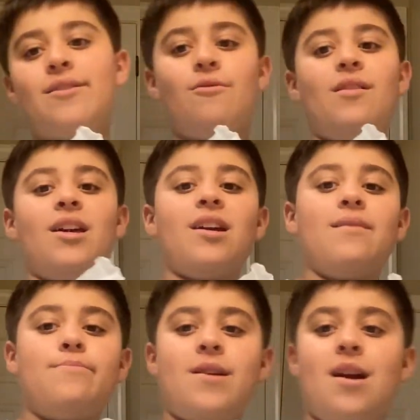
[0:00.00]
a really
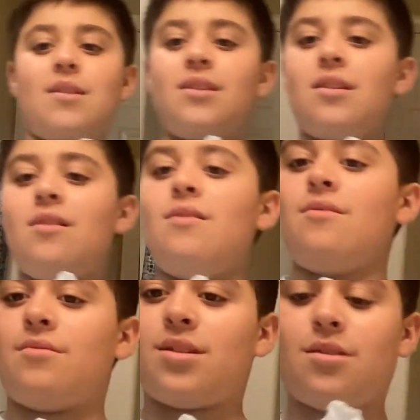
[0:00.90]
good fan to
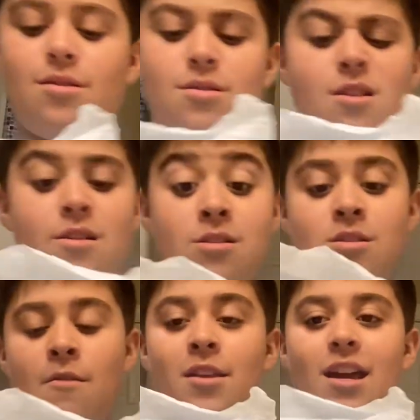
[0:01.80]

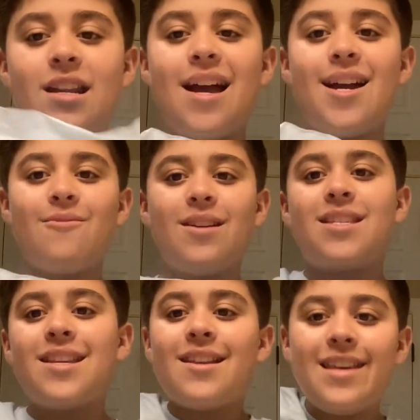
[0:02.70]
use. And I
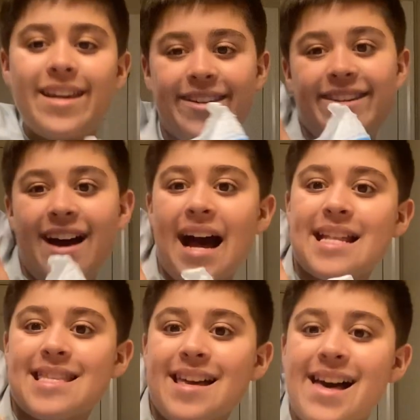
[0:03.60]
recently got
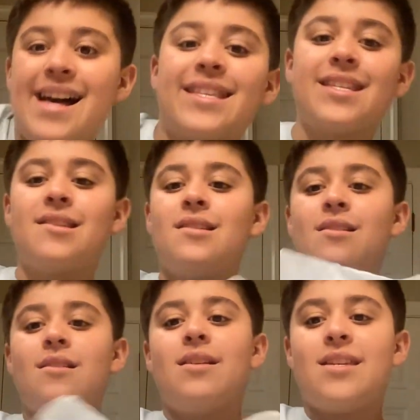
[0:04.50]

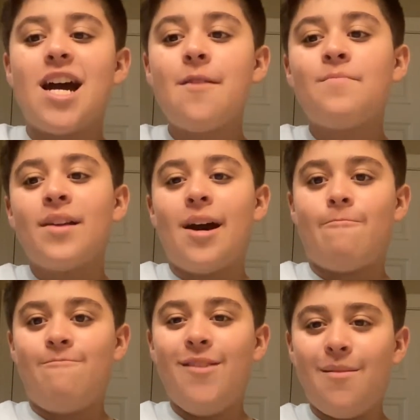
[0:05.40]
this! Yep, I'm
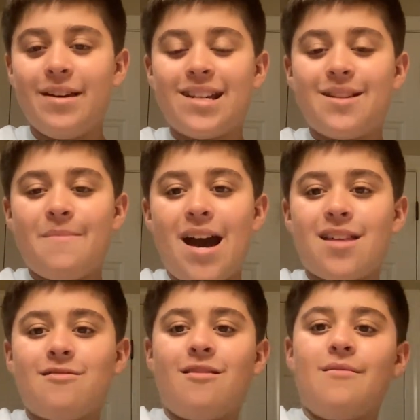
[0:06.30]
filming in the
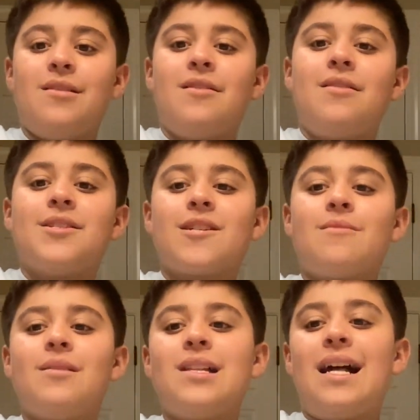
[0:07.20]
bathroom, so it
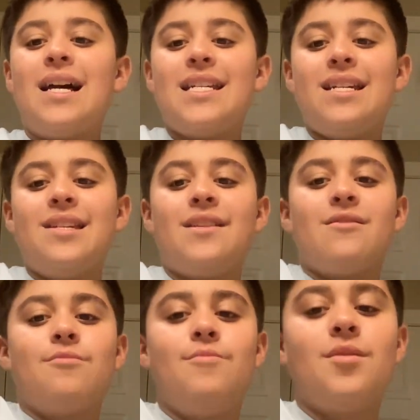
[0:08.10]
can be a lot
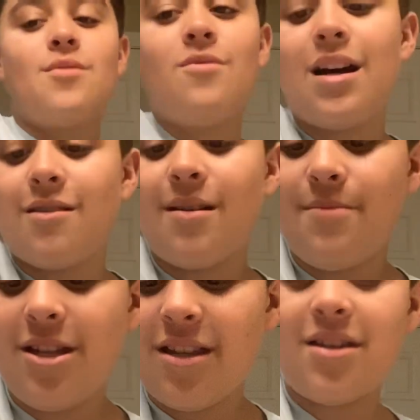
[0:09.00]
easier to fill water up
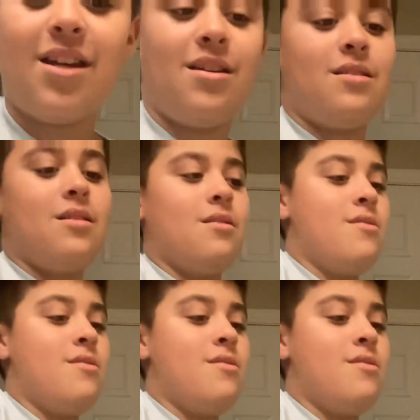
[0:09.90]
in the sink.